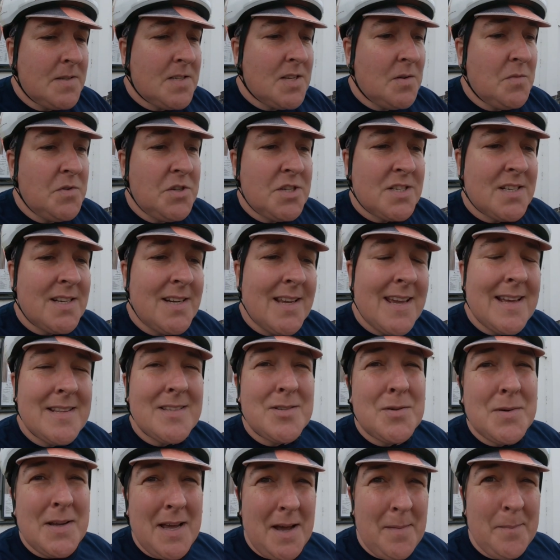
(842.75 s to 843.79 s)
so we're just going to get
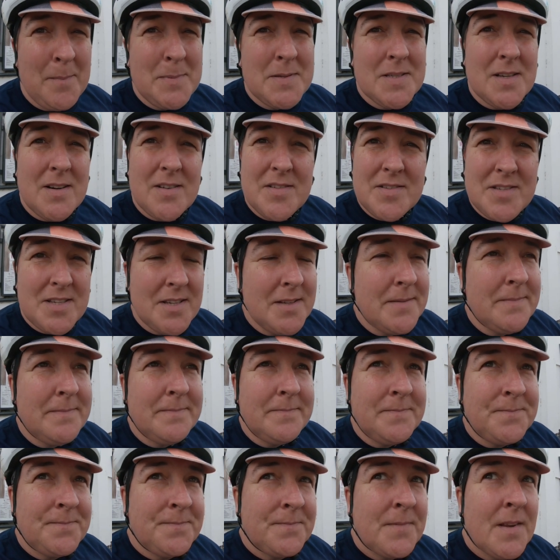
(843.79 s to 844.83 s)
to a campsite
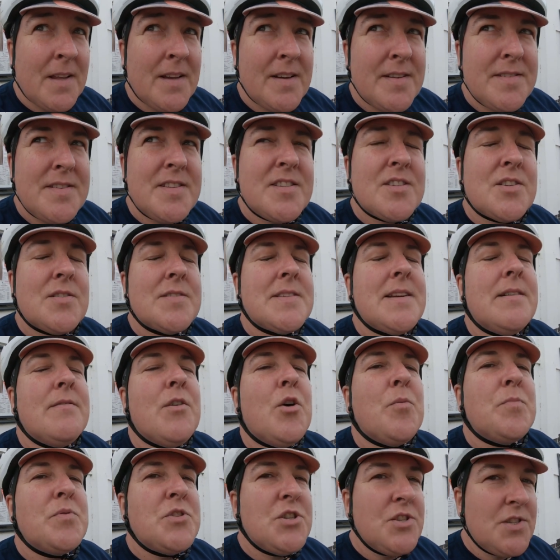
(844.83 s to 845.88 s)
and, and discuss our
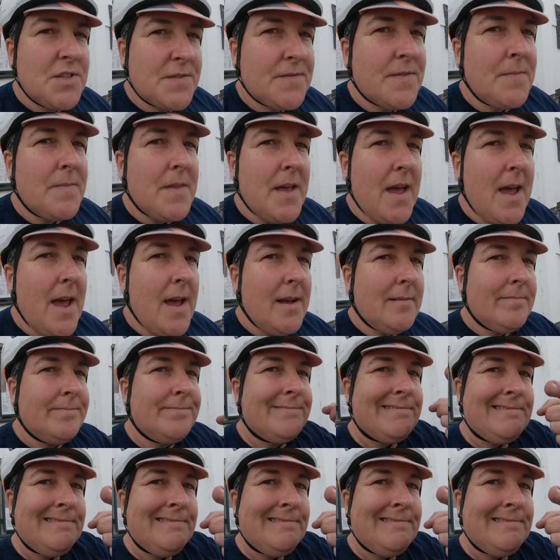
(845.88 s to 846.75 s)
options from there.